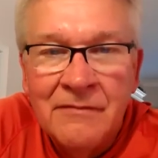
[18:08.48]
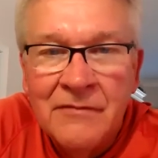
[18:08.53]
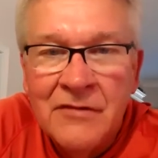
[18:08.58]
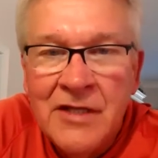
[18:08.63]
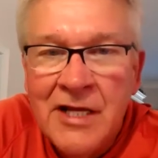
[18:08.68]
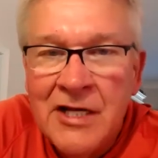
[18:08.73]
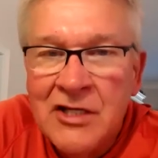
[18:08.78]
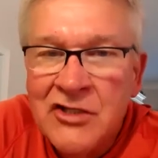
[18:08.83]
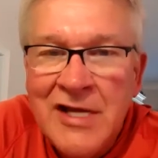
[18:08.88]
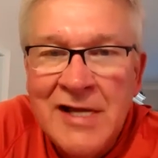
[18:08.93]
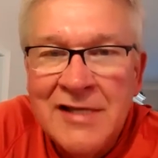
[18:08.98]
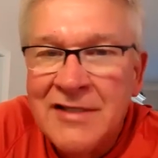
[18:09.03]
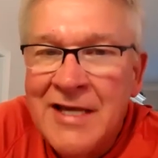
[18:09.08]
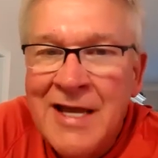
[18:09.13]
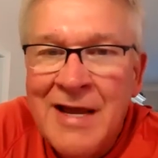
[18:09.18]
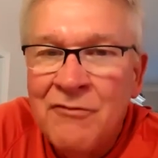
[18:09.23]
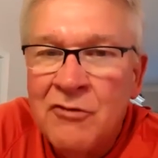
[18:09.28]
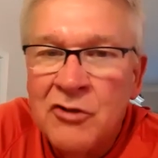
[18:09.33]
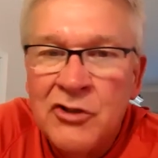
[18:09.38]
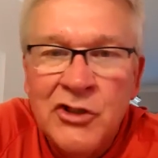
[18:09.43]
get a chance to
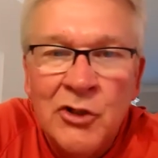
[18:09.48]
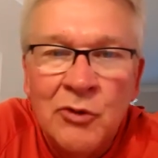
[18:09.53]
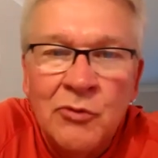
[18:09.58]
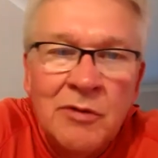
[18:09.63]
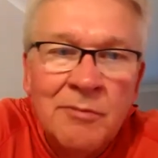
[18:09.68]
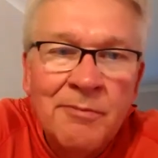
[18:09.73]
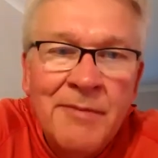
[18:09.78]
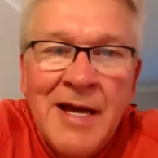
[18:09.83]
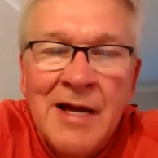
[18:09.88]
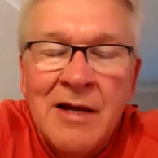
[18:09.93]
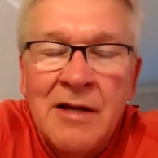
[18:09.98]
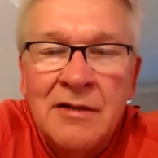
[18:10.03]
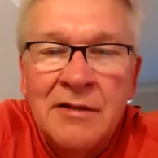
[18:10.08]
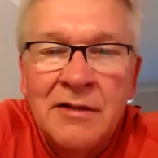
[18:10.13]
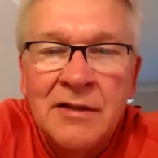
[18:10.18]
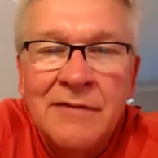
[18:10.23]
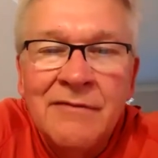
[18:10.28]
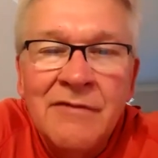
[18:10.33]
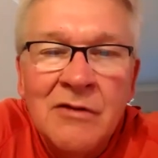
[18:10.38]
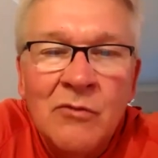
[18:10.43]
have their children back
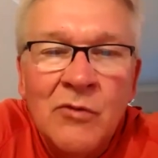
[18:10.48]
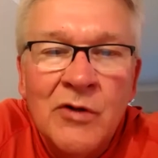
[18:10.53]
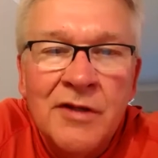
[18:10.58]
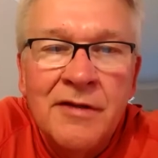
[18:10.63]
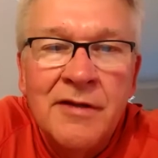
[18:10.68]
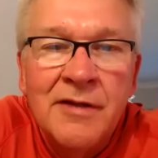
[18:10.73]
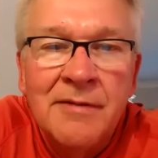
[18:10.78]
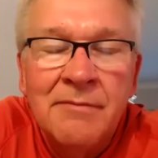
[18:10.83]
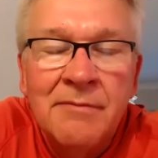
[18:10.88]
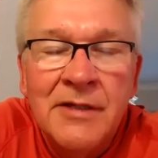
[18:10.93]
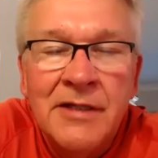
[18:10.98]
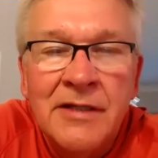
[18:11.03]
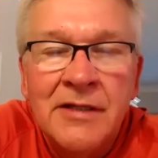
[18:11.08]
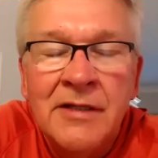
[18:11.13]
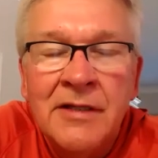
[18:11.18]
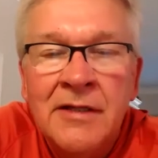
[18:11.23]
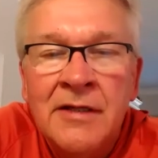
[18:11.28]
living with them, and